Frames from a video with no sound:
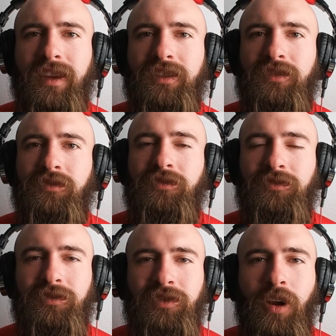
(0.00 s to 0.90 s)
has
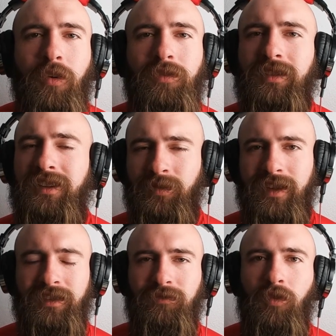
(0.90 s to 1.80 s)
totally
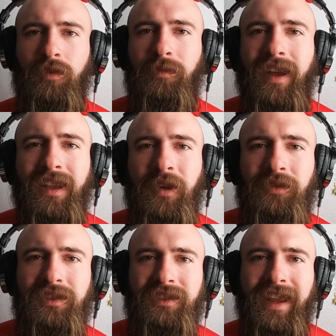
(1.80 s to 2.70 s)
transformed my
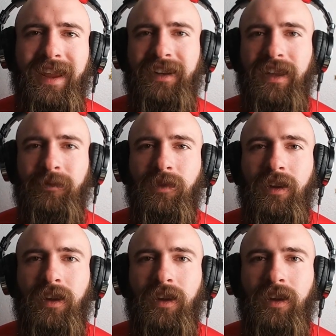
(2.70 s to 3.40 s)
understanding